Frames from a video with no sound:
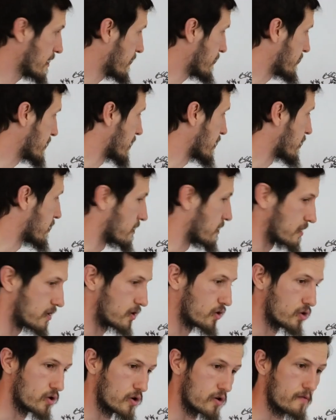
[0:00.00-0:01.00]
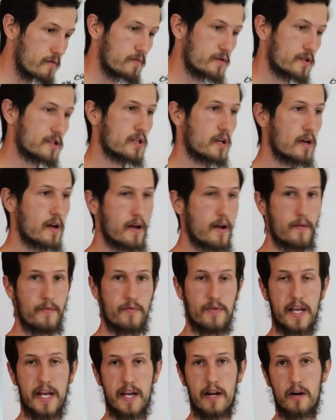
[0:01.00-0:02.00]
Their hooves,
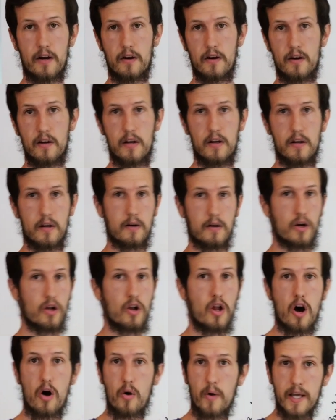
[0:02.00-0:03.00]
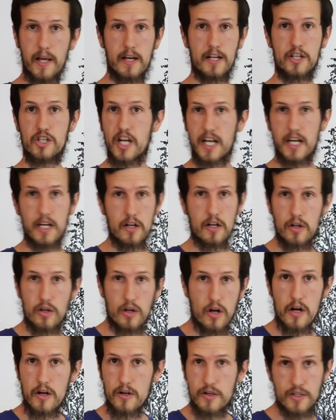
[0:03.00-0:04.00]
their clawing, a chicken
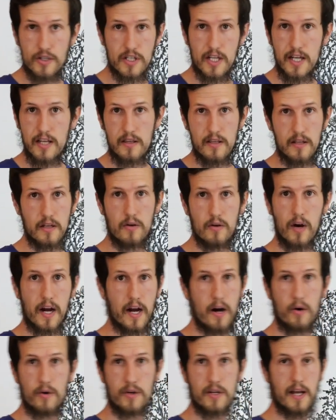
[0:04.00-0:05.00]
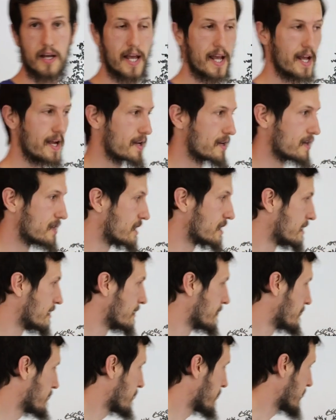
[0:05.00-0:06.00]
claws in the ground and
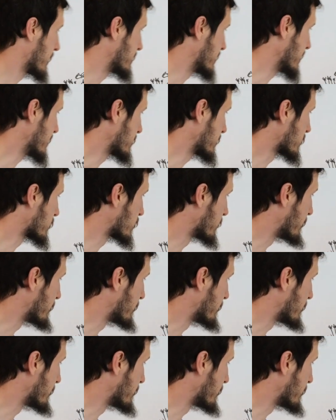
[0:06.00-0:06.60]
it digs little